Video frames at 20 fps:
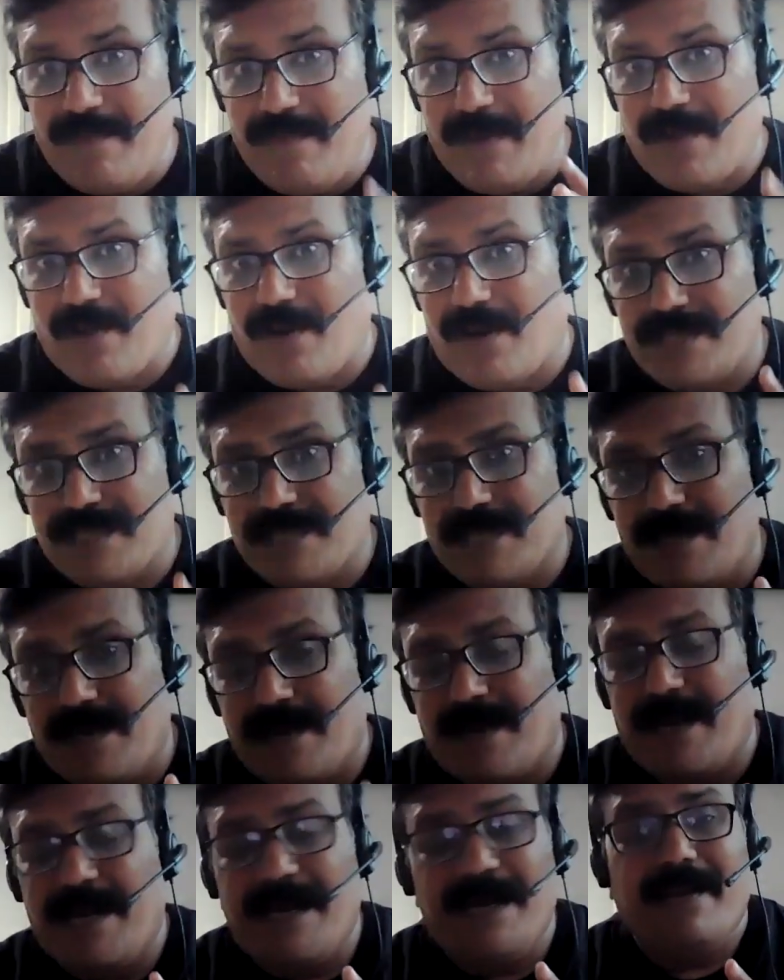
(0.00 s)
He will
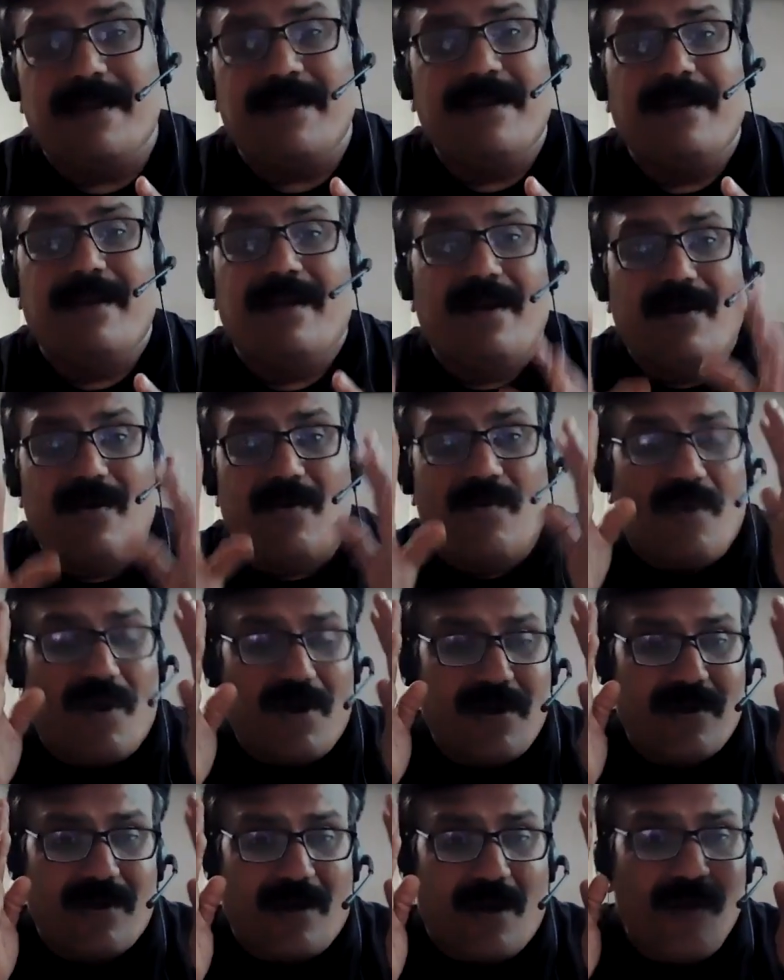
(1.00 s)
concentrate
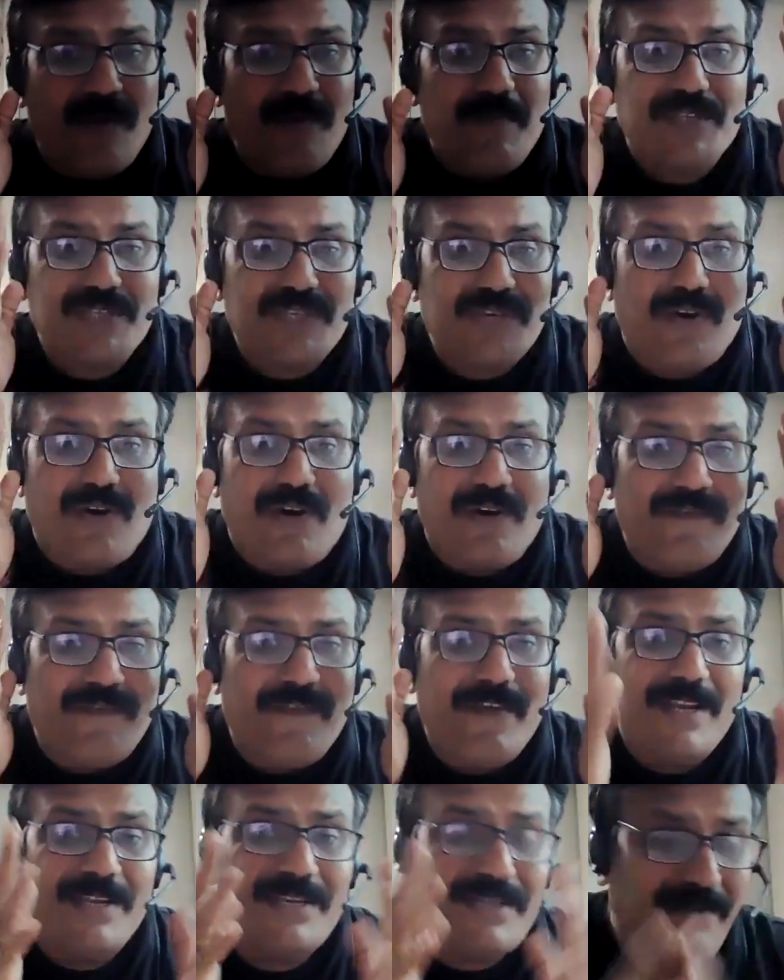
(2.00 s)
what, how much
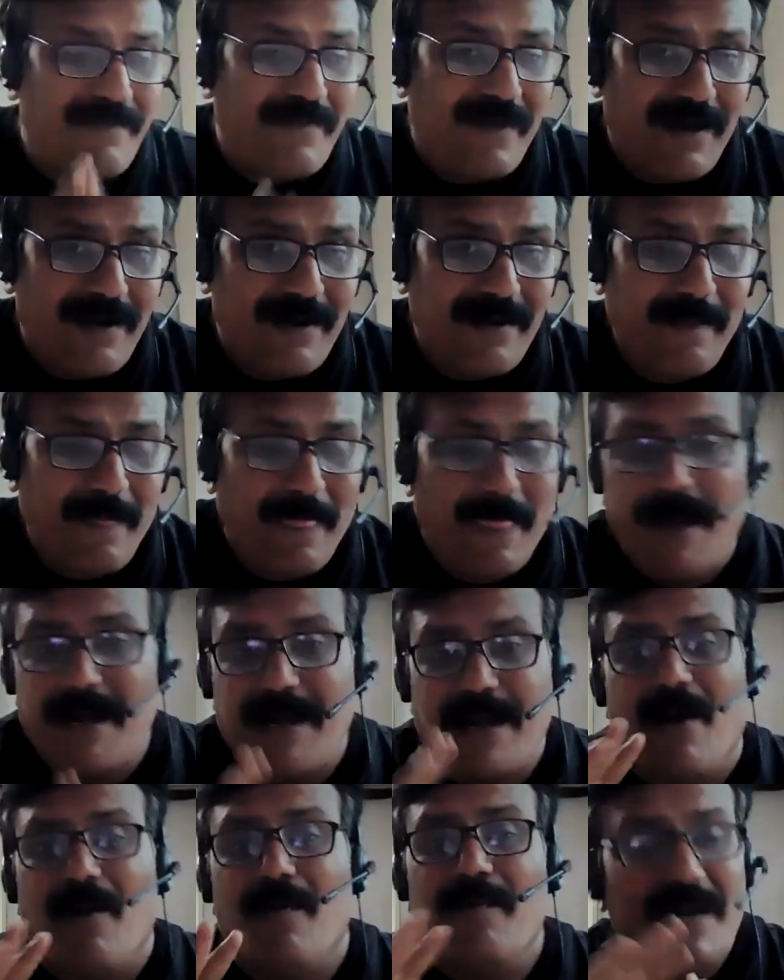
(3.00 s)
confident you are
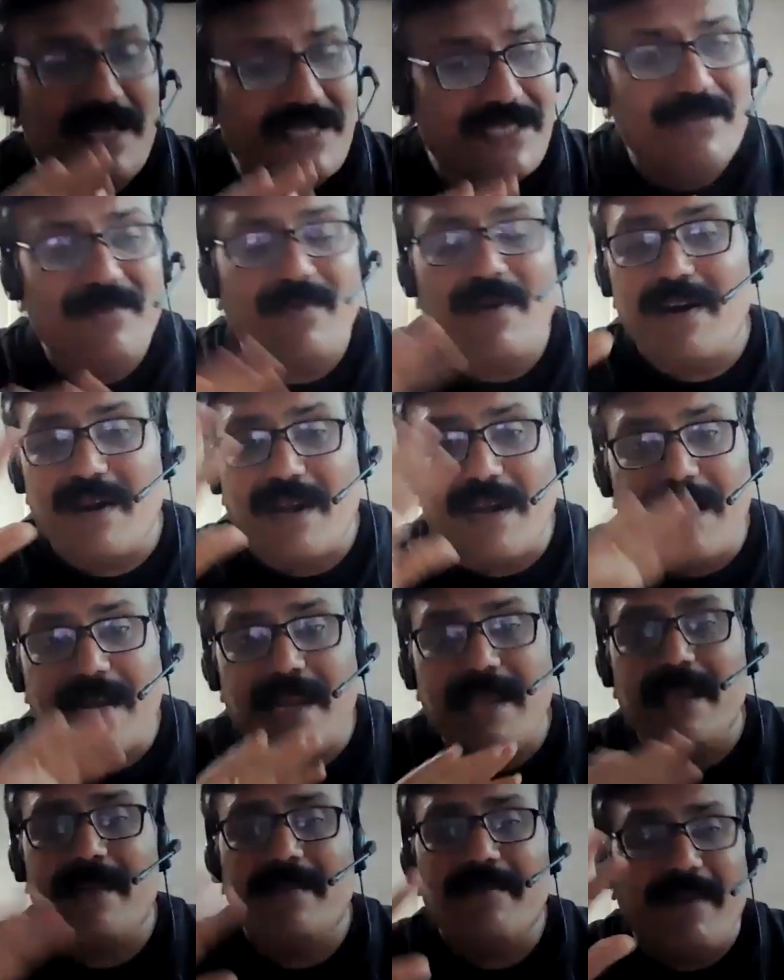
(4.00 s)
and how best you are
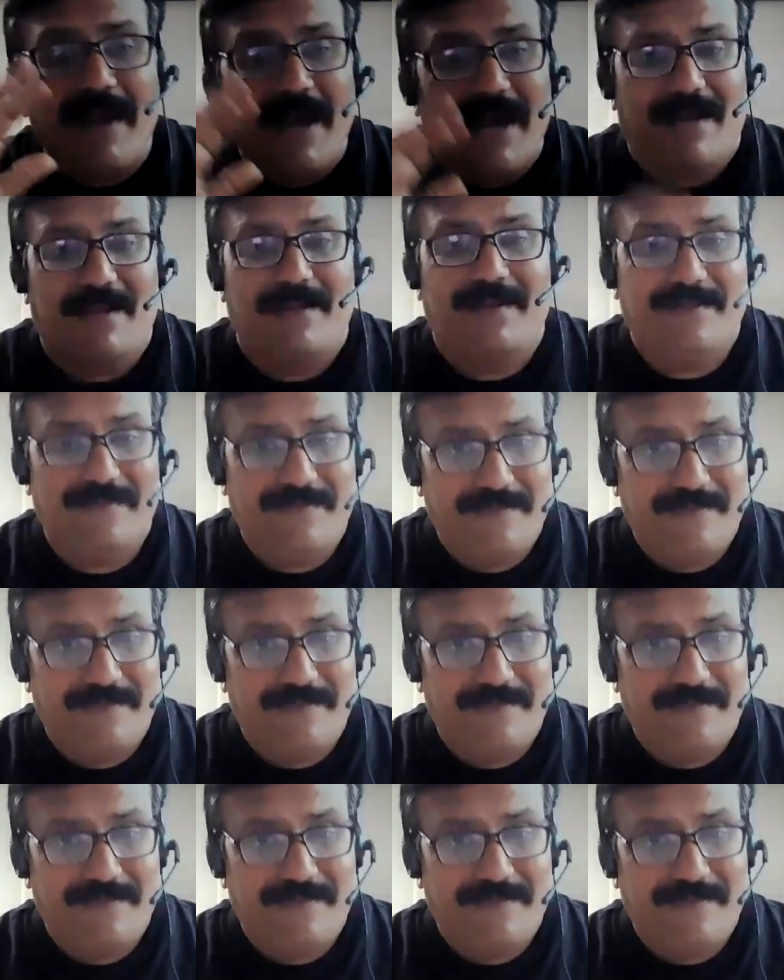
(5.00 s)
hitting him back.